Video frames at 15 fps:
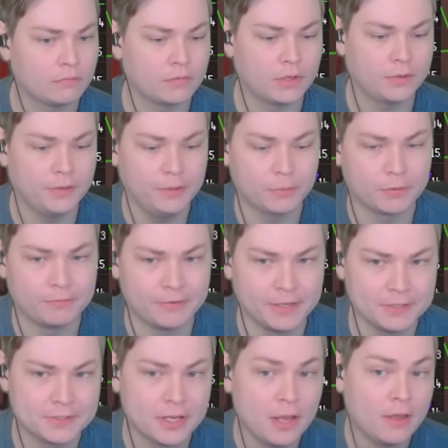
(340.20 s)
All right, we're
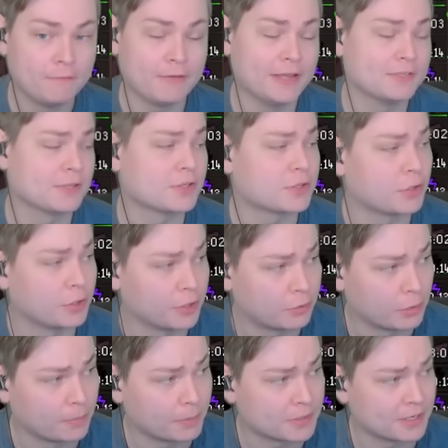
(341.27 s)
phased. Phase is
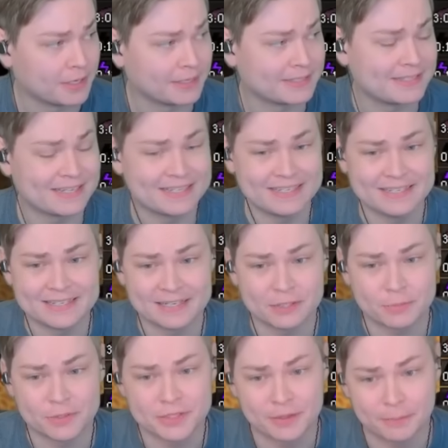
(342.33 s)
33% and
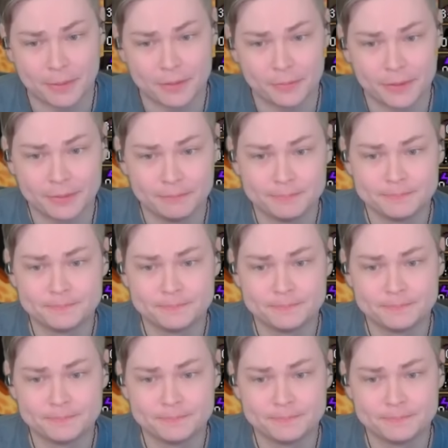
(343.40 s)
66%, by the way.